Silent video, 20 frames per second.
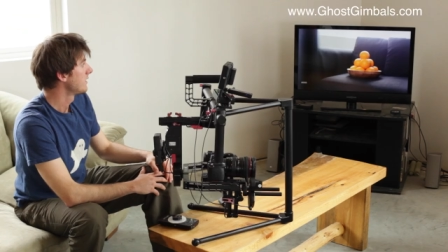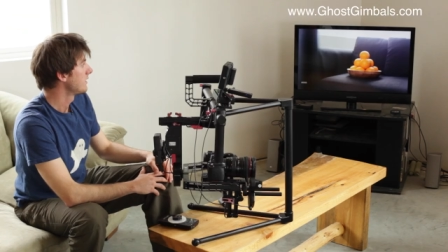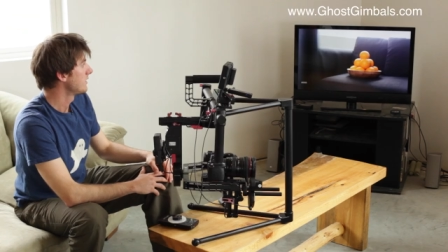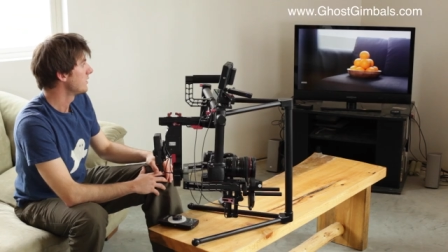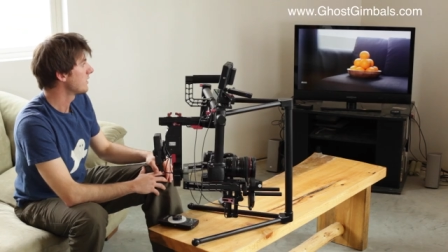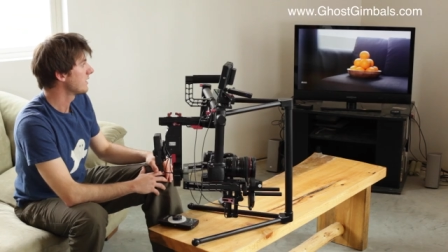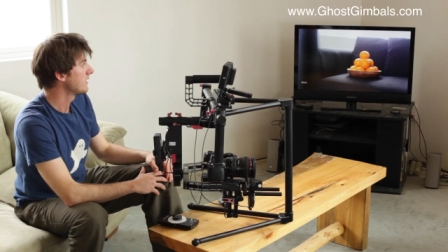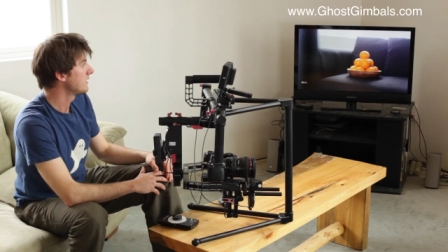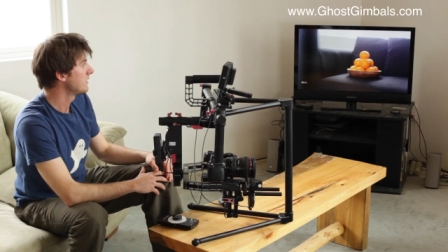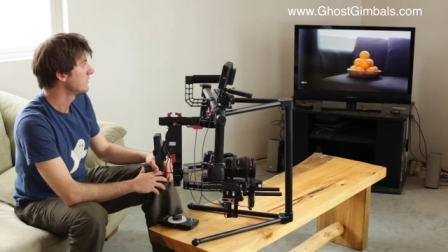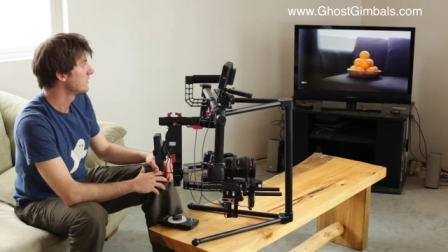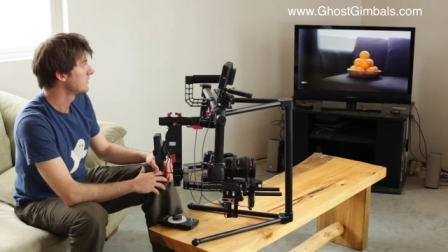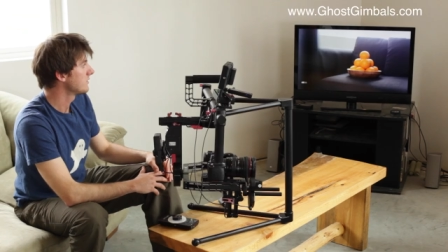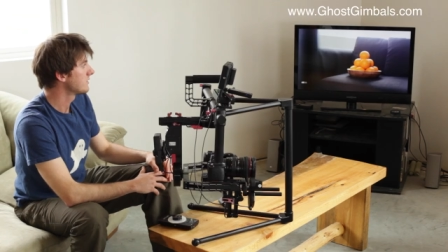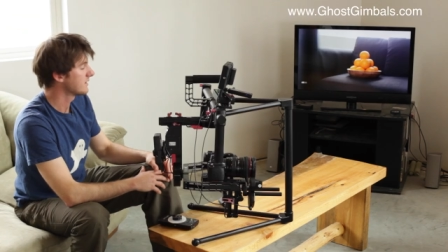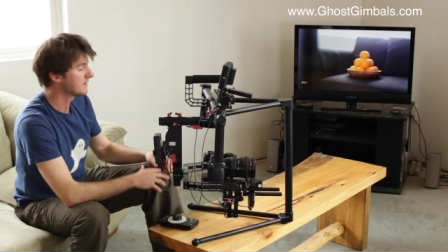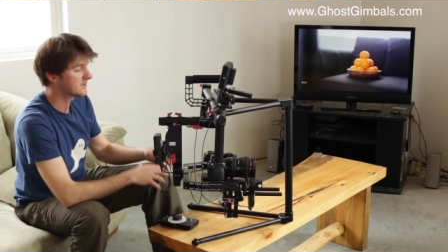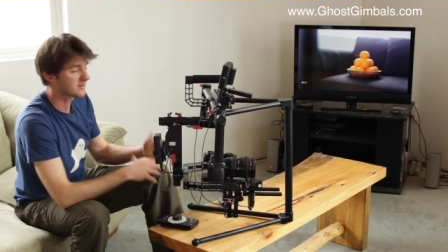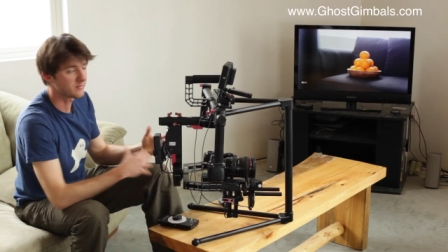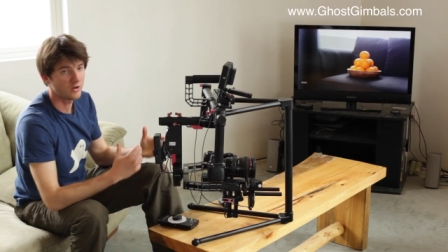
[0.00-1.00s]
you can
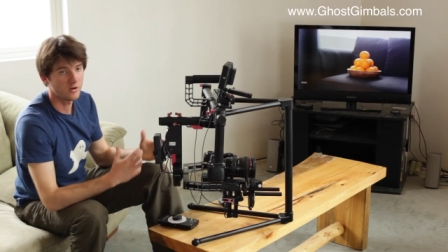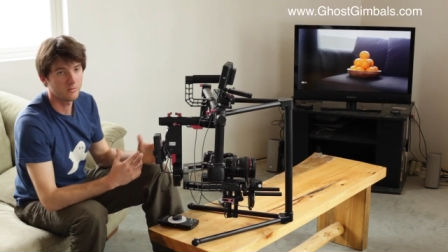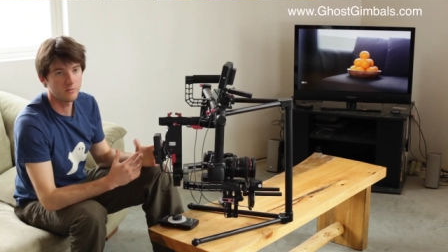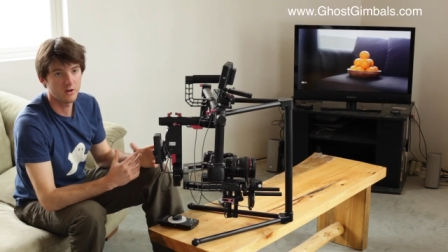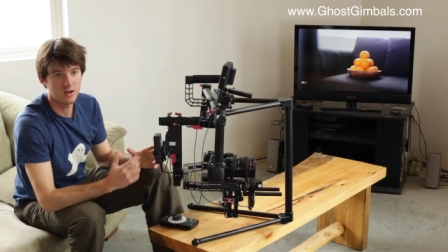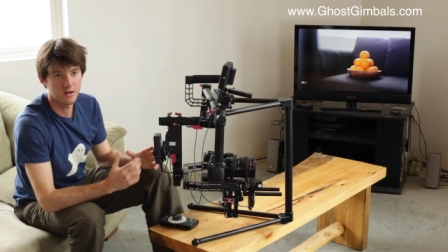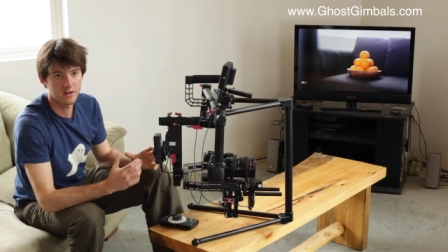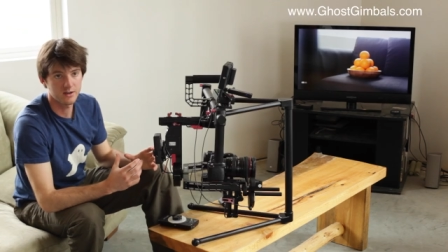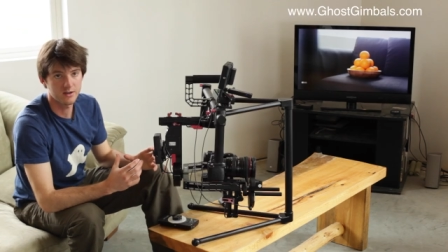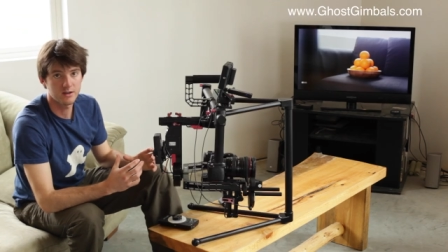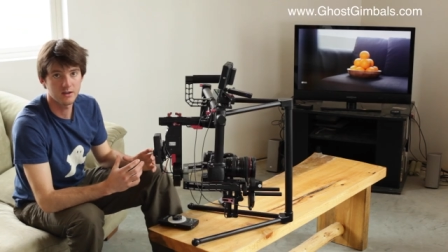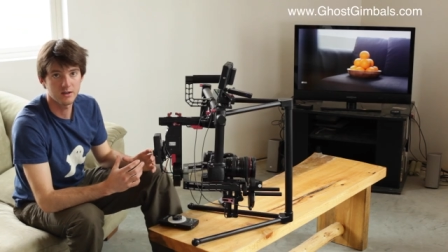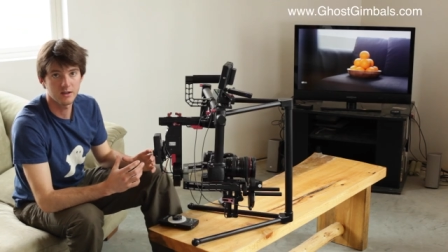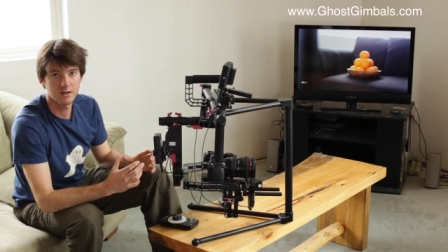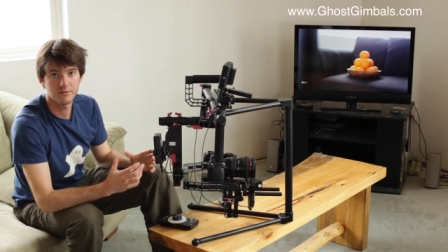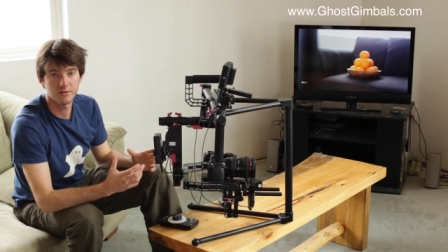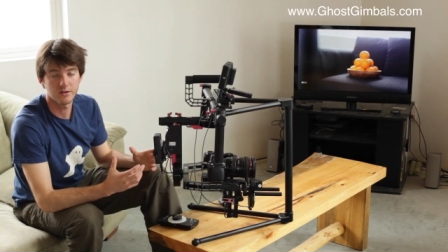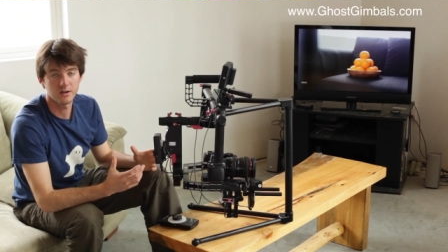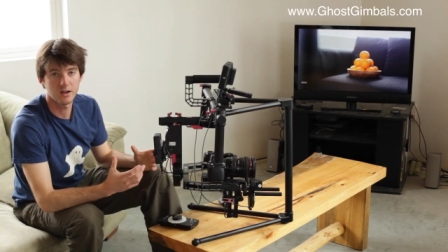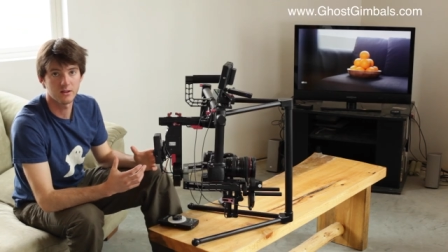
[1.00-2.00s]
use a small monitor
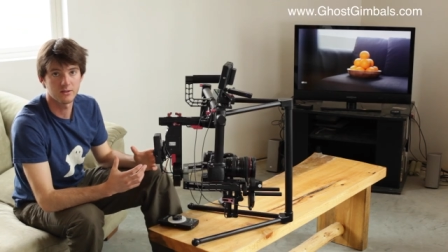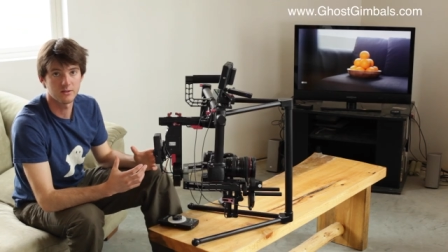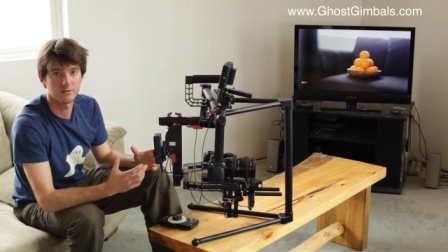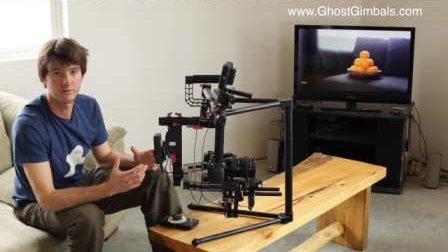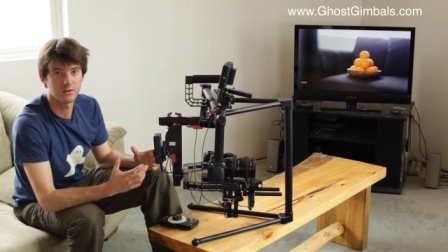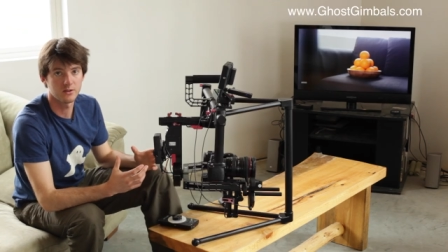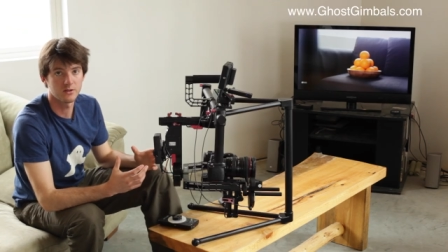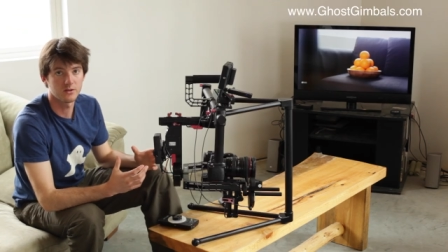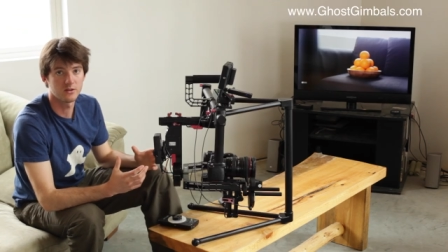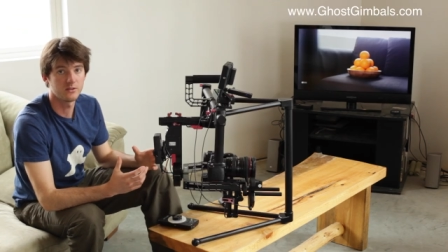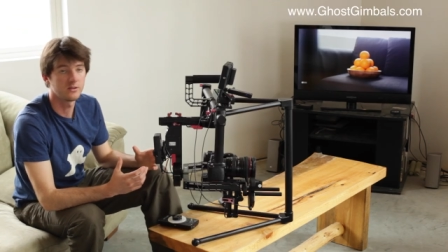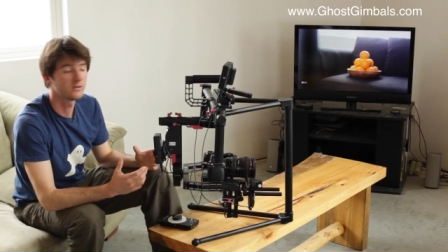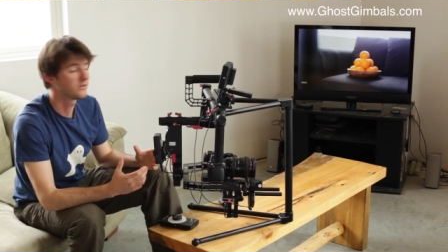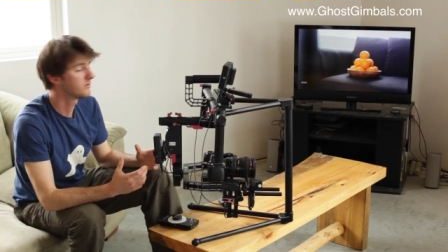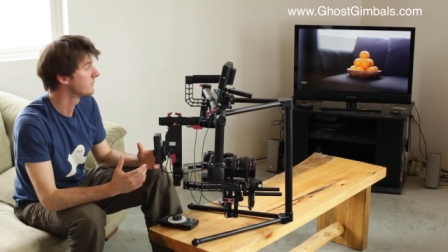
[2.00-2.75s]
if you're out in the field.